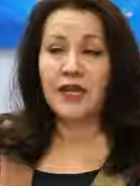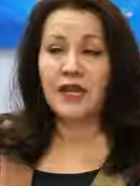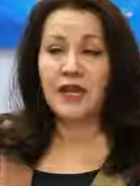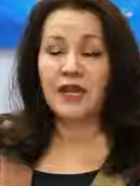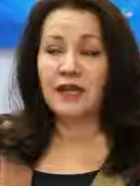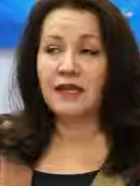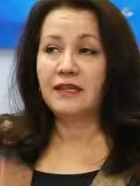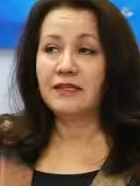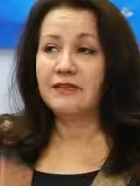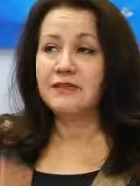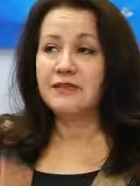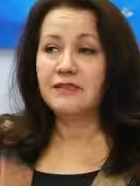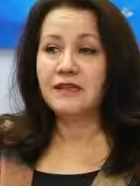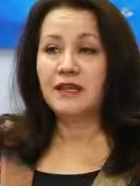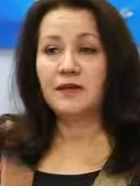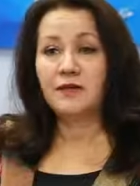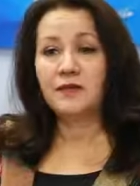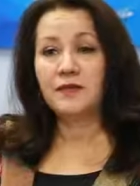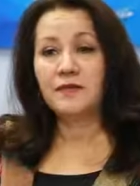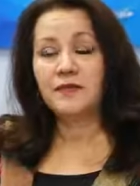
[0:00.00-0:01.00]
And
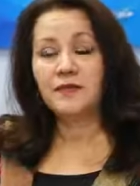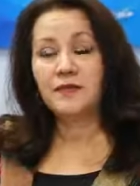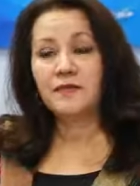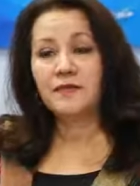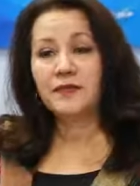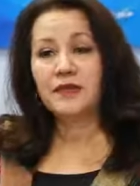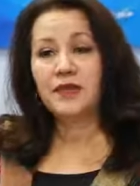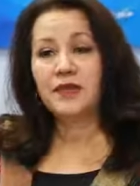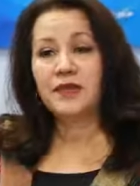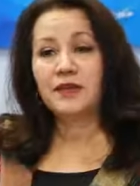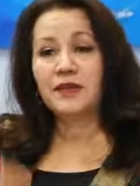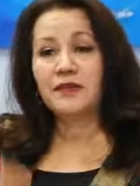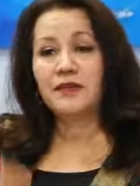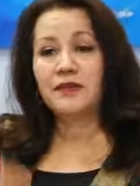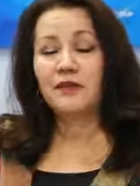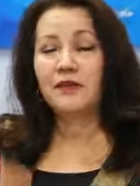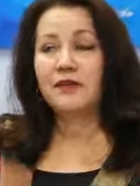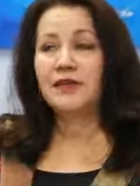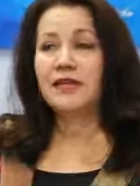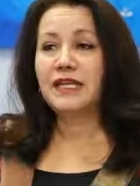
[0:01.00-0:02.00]
um,
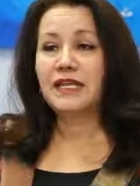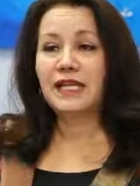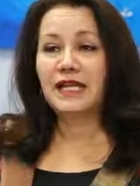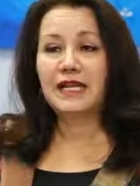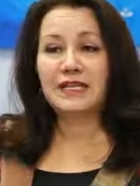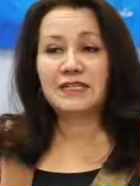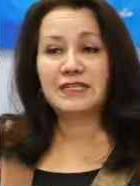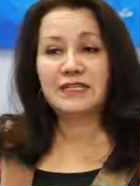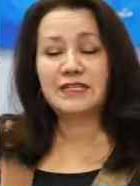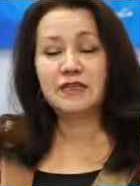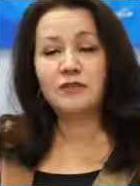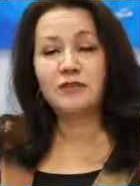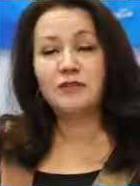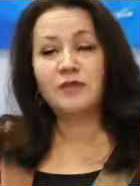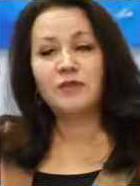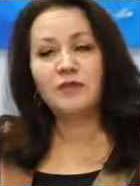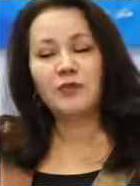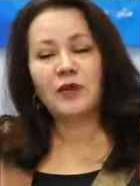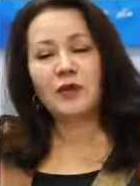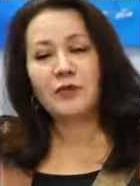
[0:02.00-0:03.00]
then with NAET,
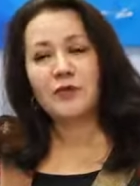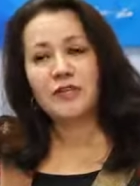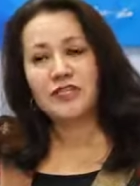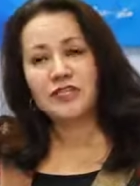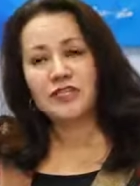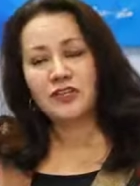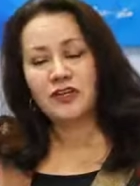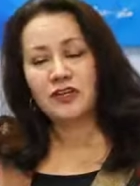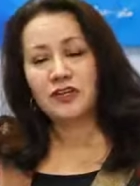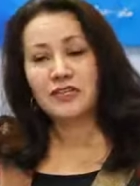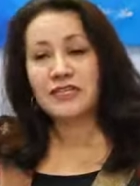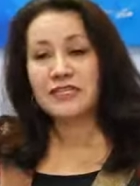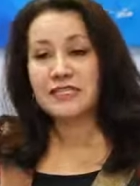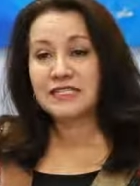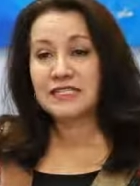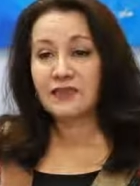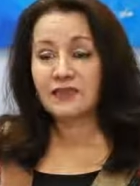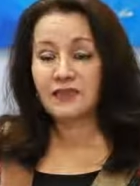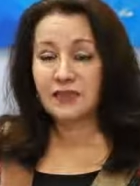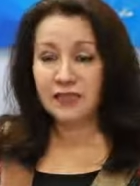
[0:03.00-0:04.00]
the way we start that's
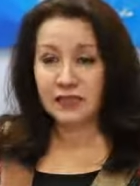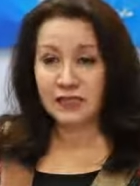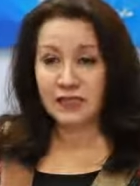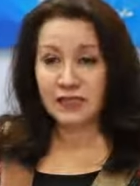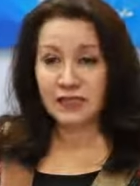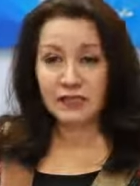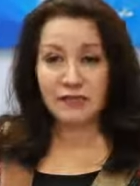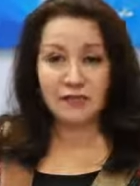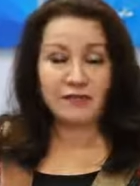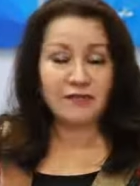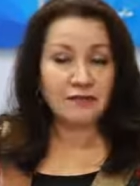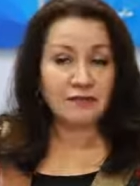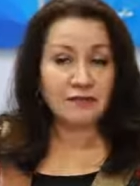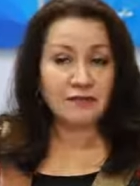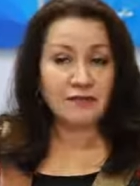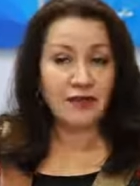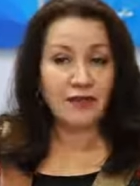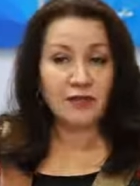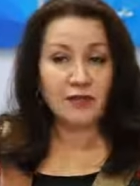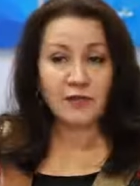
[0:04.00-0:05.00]
different than
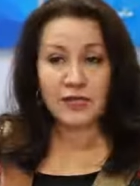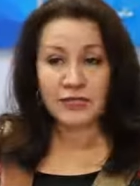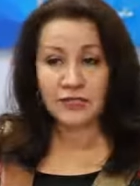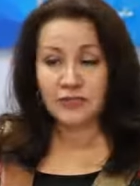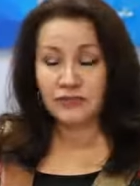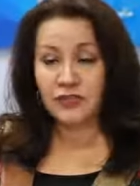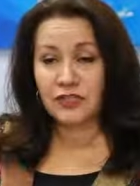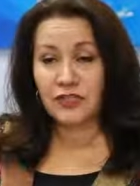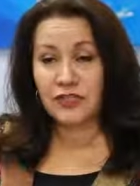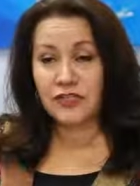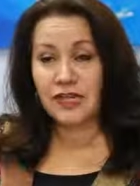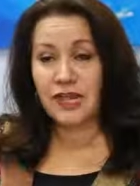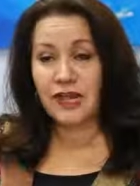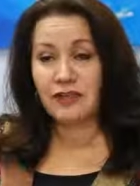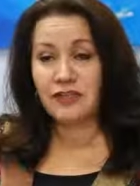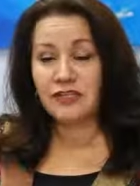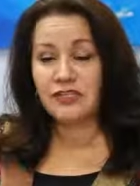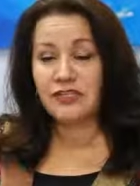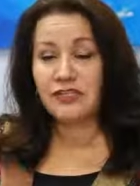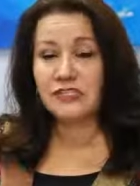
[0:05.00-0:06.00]
other ways of looking at
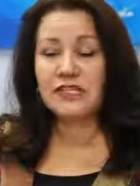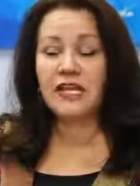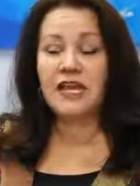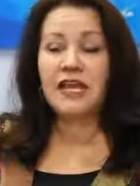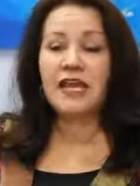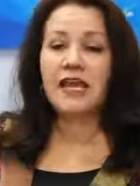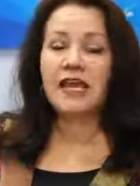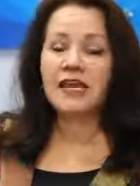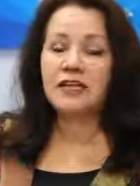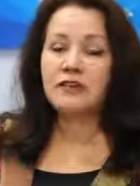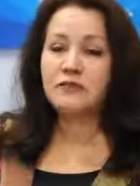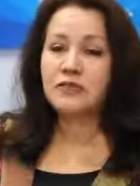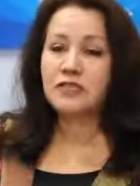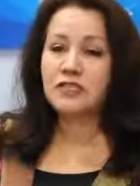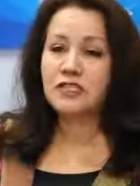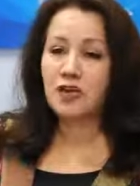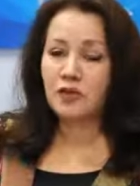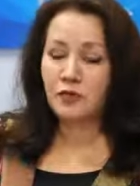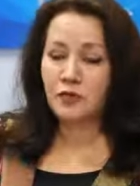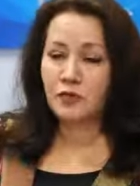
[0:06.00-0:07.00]
allergies is we
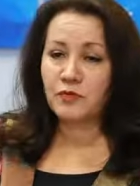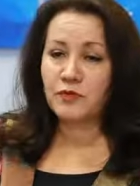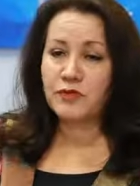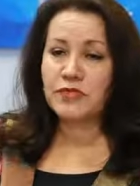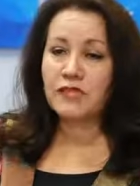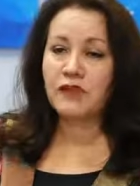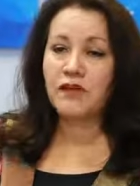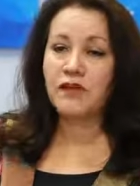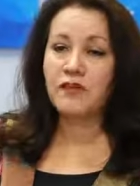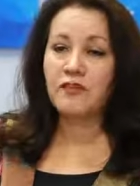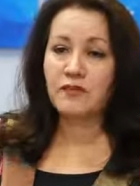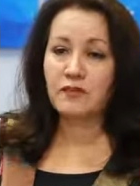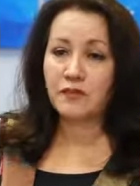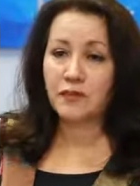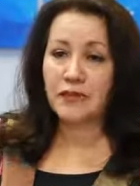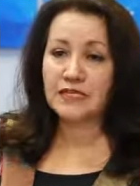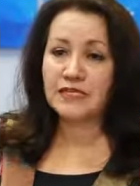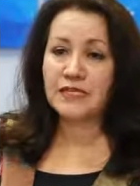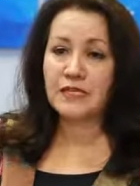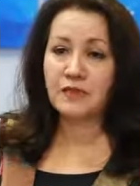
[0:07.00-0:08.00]
start with what they call the
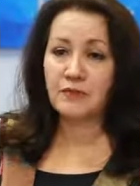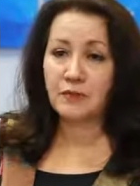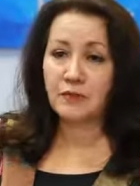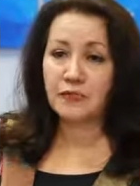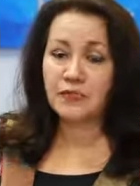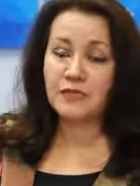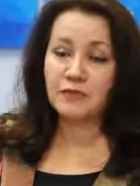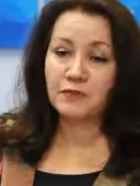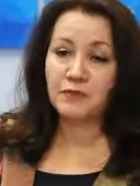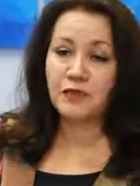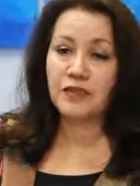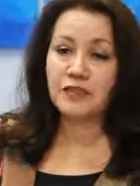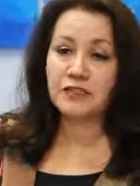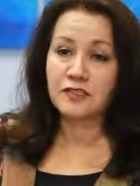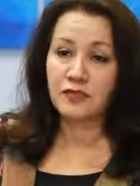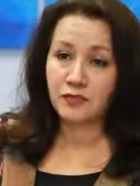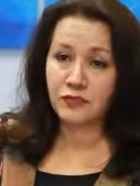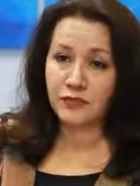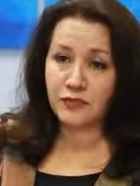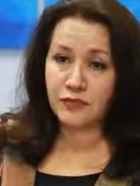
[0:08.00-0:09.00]
basic building blocks
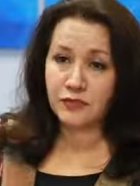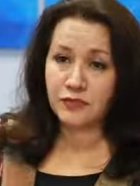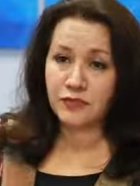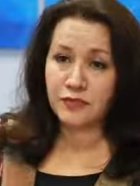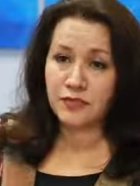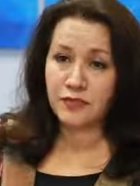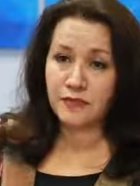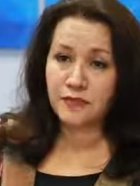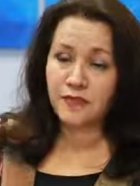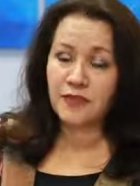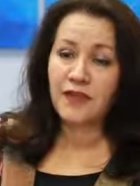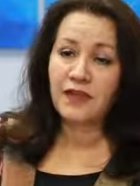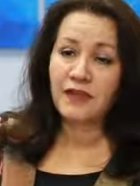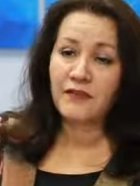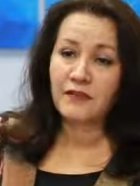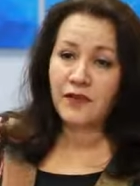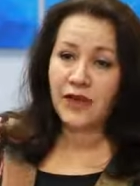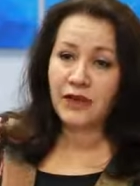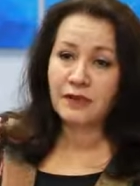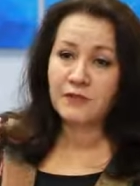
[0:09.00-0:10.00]
of foods
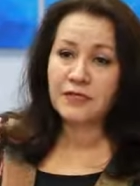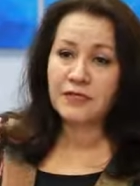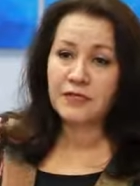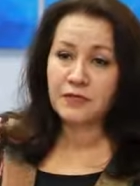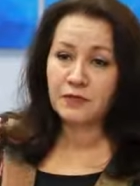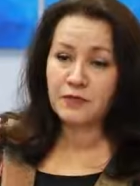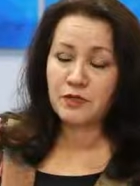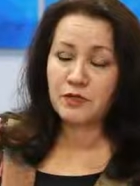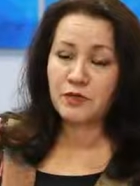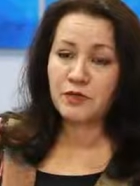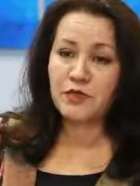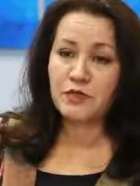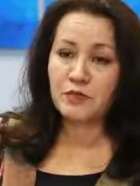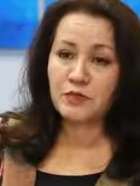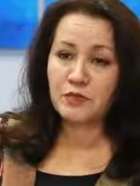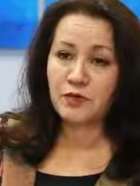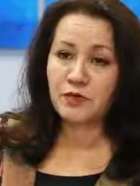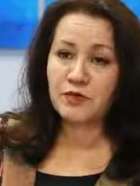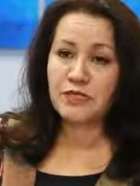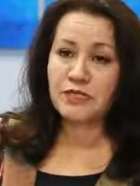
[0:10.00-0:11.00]
vitamins, minerals,
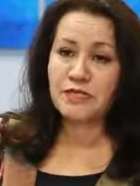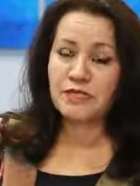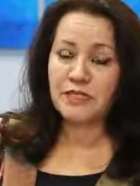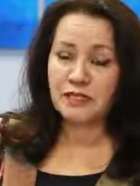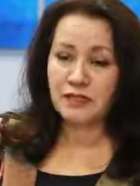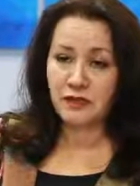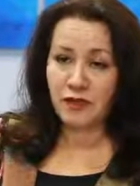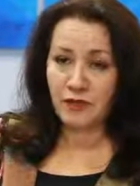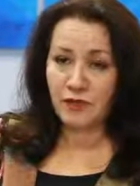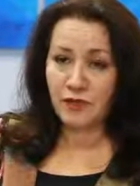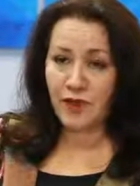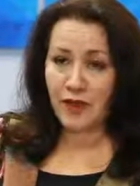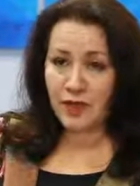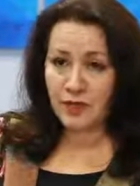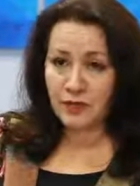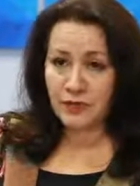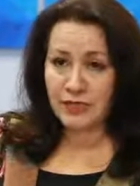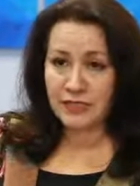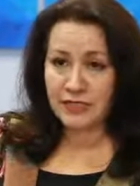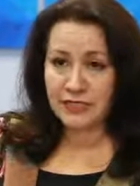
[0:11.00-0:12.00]
proteins, and
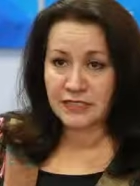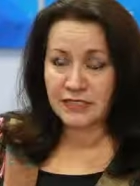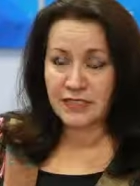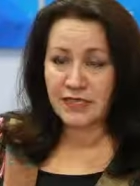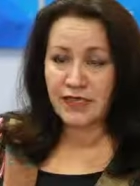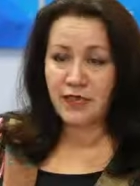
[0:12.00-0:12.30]
carbohydrates.